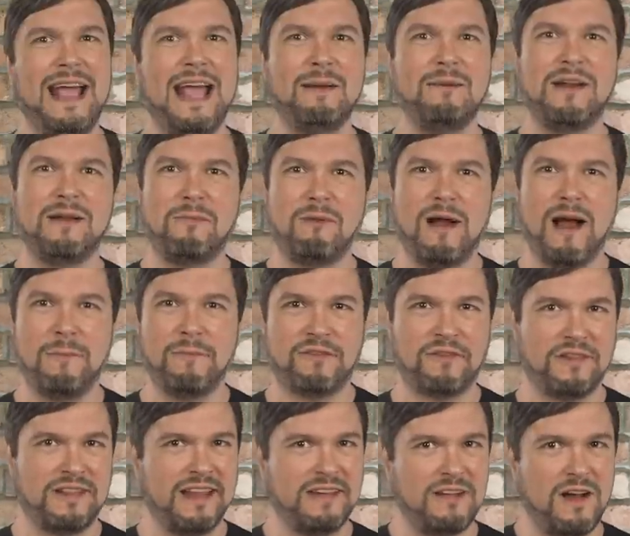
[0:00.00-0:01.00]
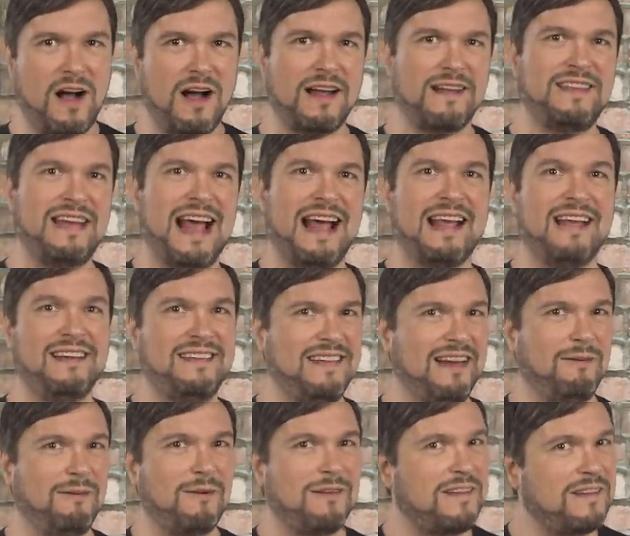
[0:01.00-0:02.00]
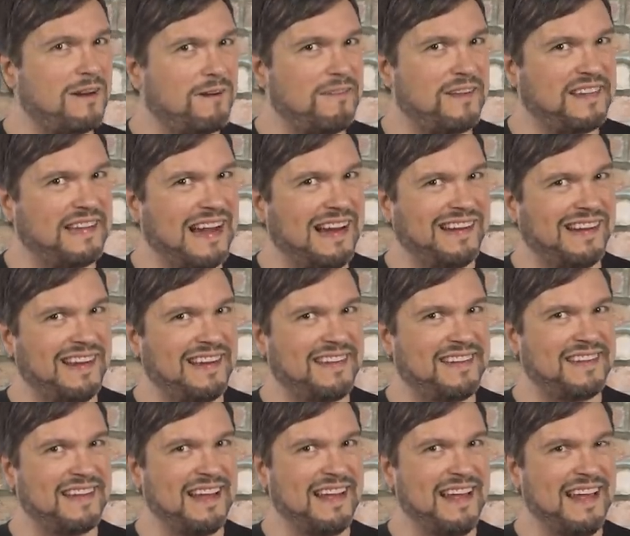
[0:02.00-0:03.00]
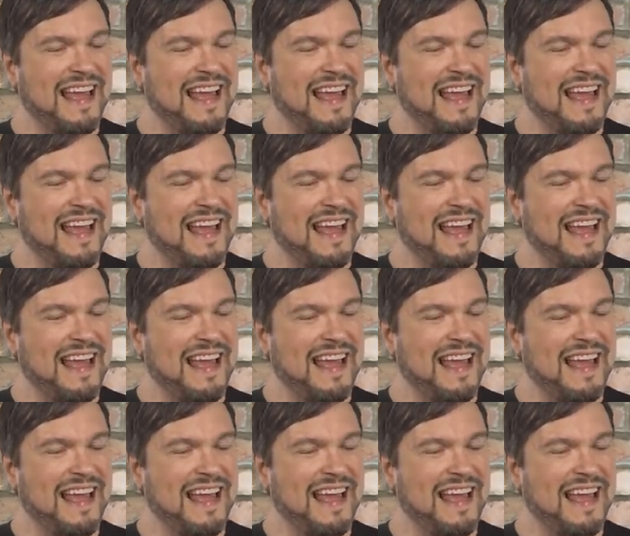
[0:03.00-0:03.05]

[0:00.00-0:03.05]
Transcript: came to the problems with the dog attacking Secret Service agents?